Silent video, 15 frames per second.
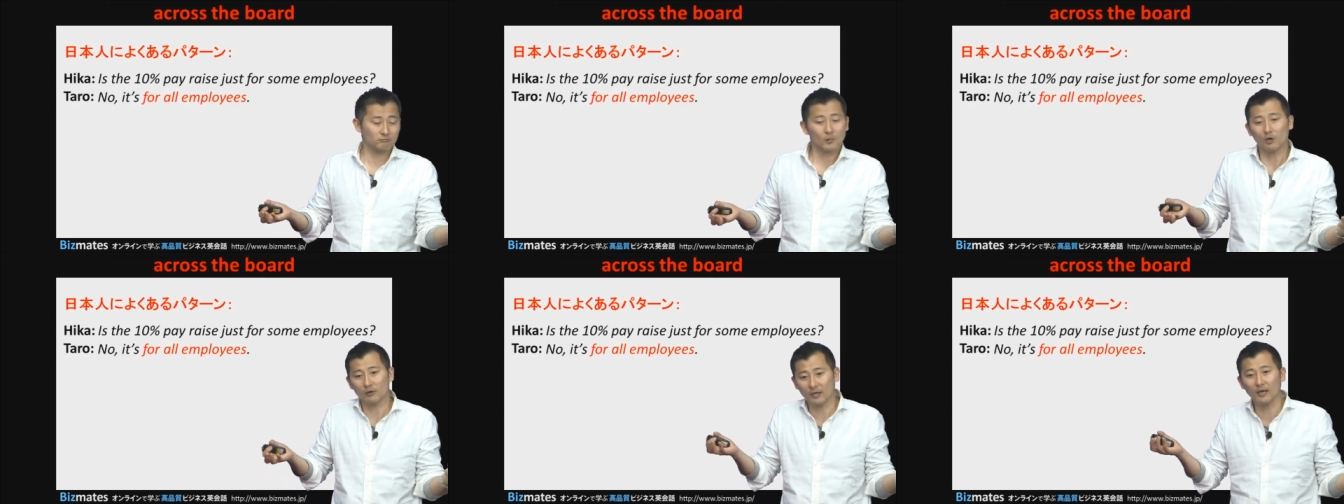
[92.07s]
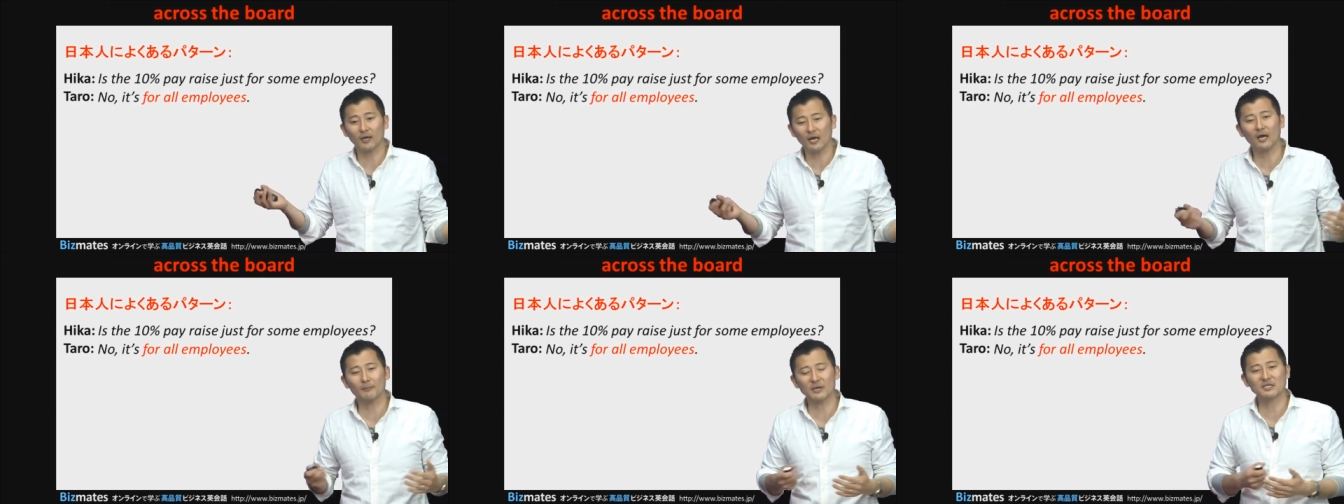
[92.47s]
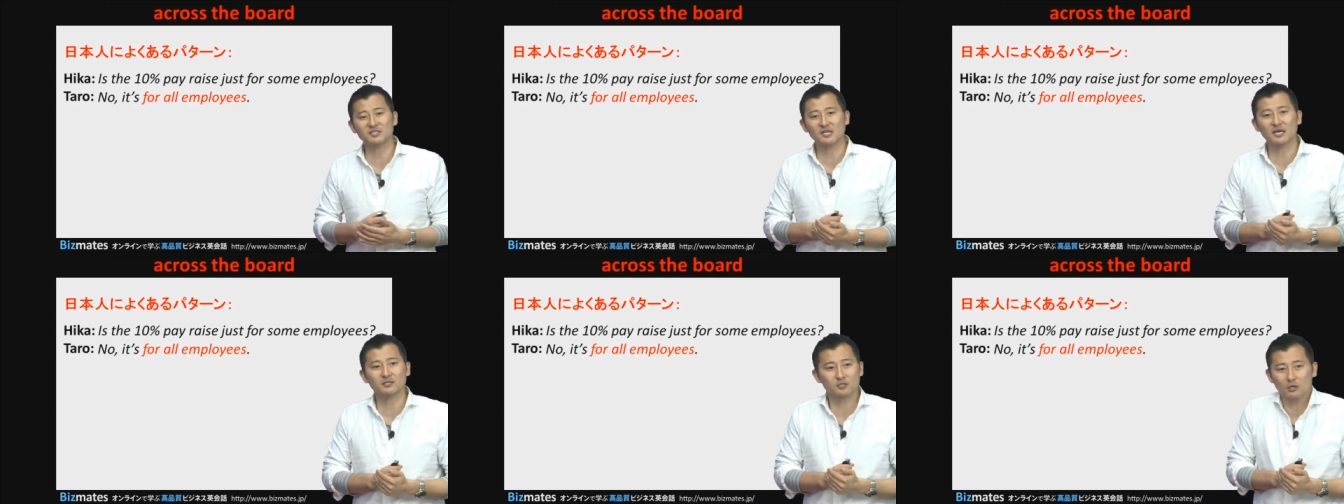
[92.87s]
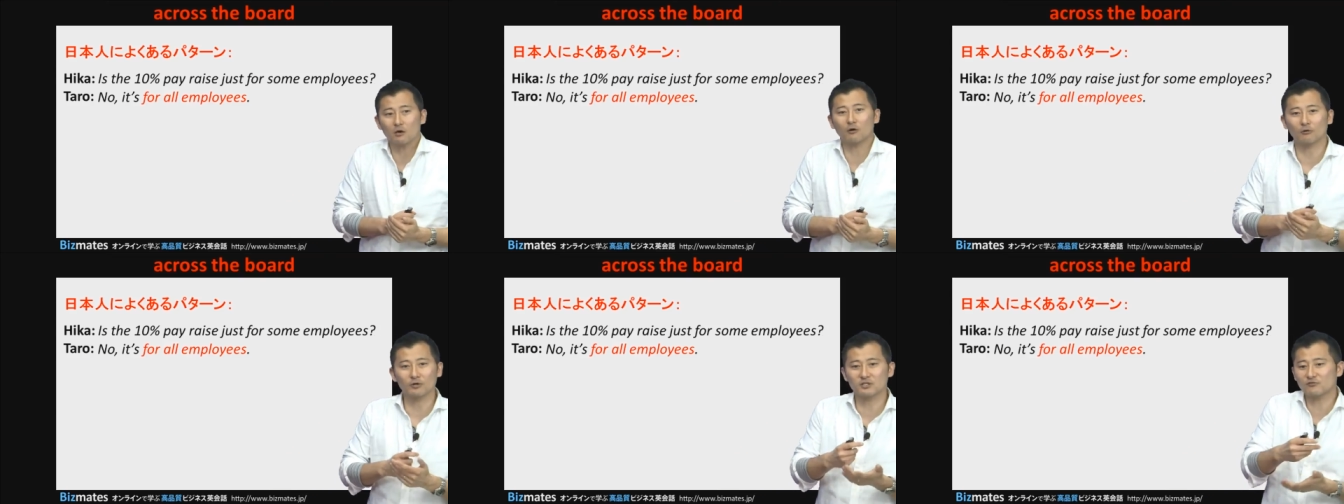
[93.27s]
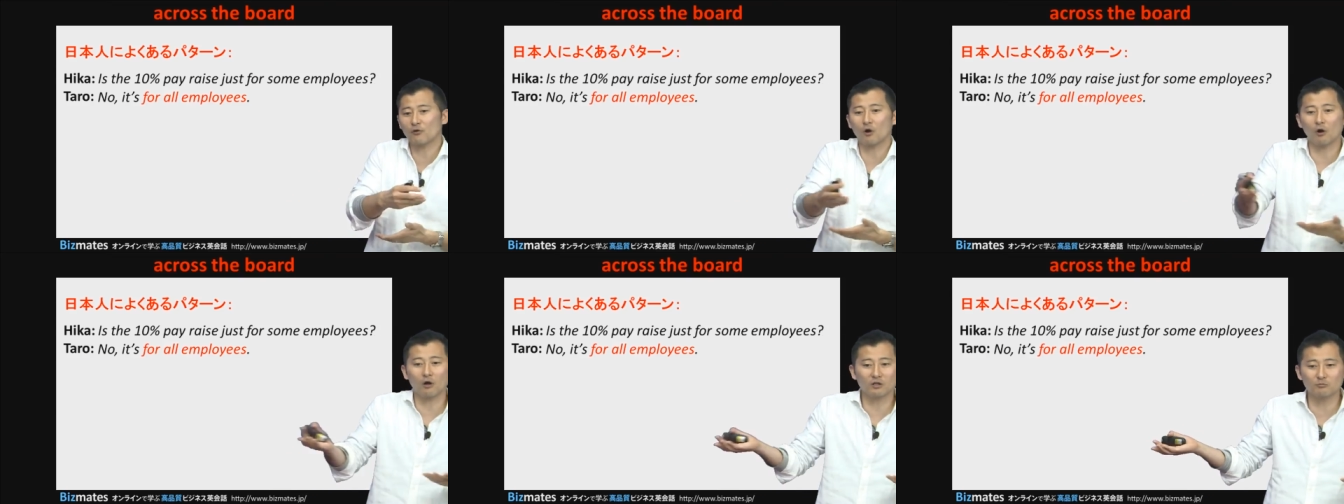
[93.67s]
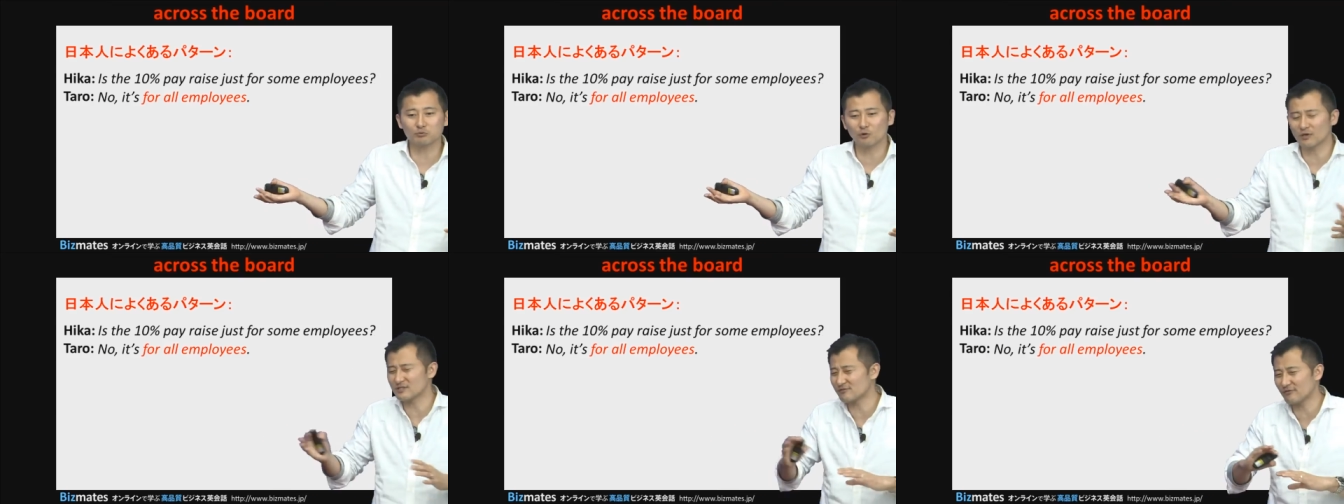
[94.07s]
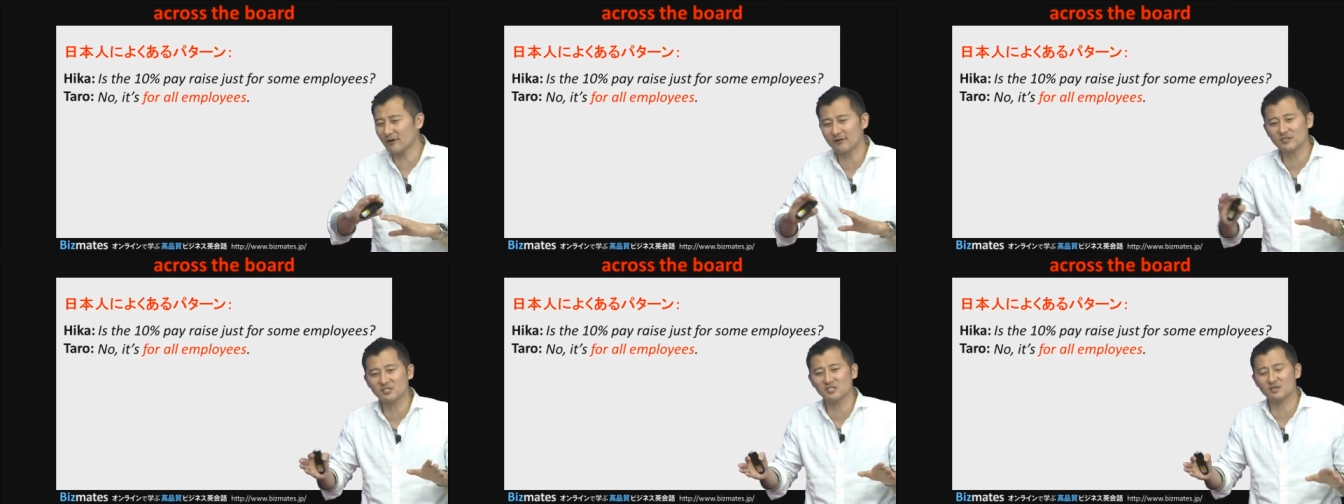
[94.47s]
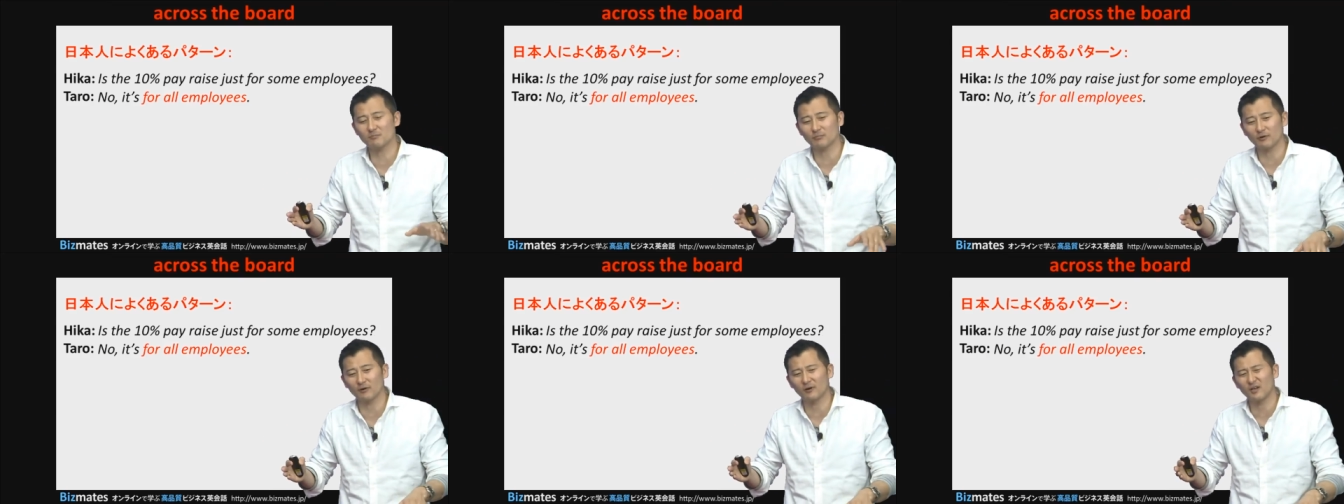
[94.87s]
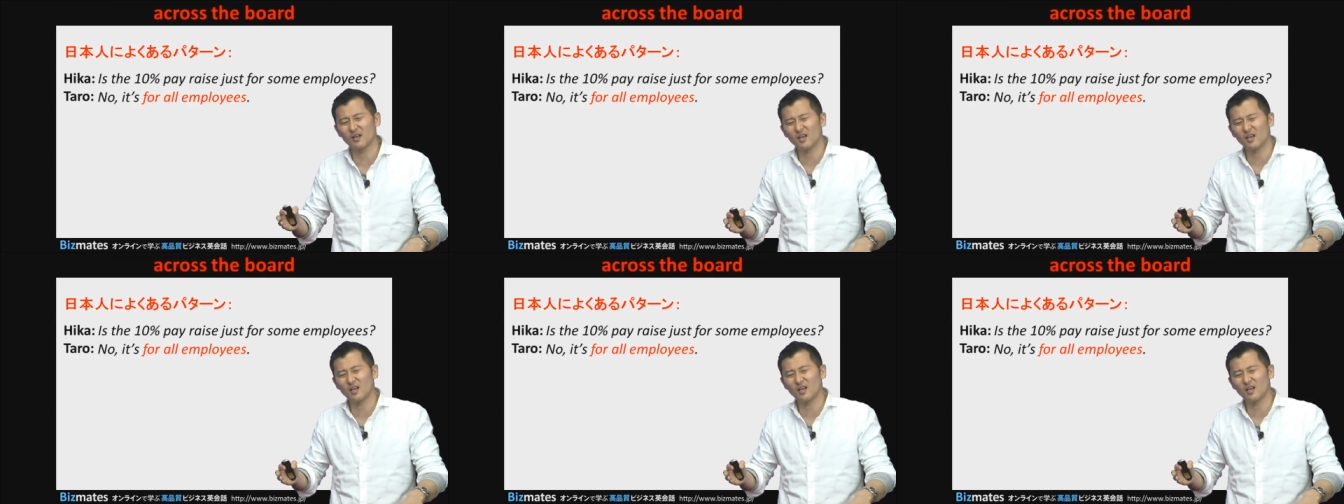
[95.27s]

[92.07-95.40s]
Okay, yeah, it makes sense. Oh, it's for all employees. Very simple.